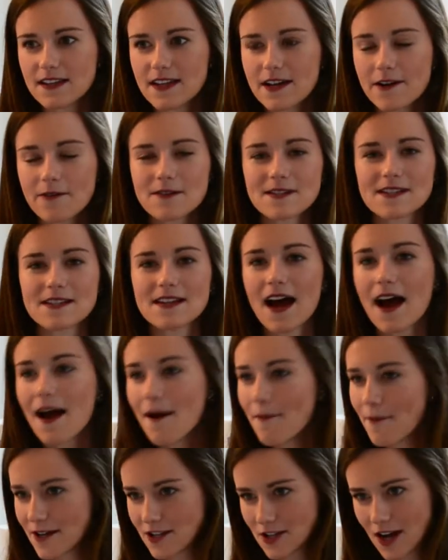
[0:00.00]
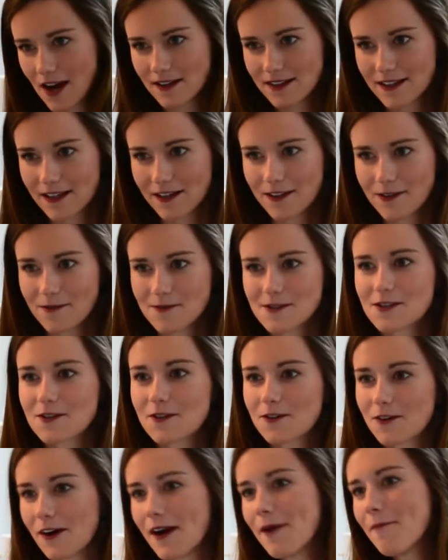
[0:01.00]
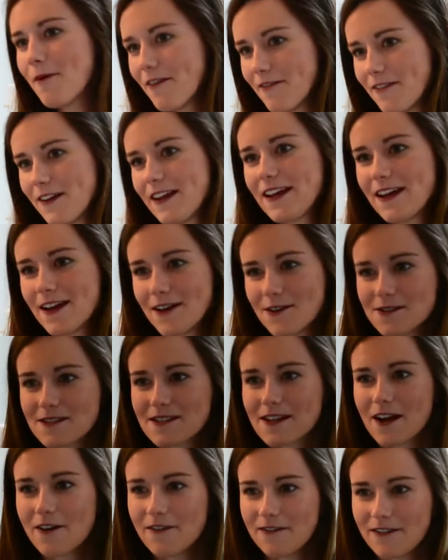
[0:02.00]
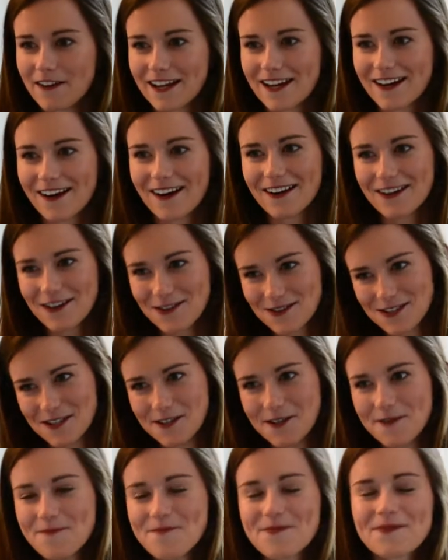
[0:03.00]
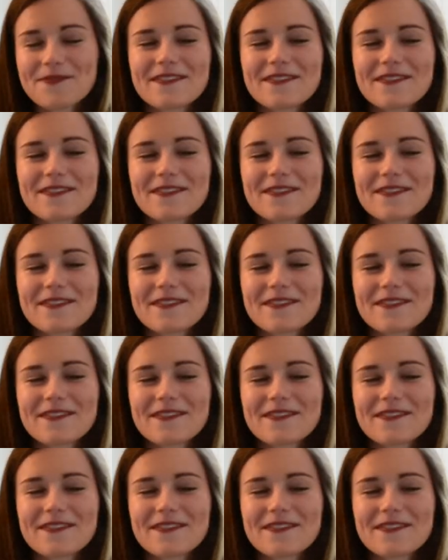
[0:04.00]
There was not much out there. There was grandma videos, go figure, on YouTube,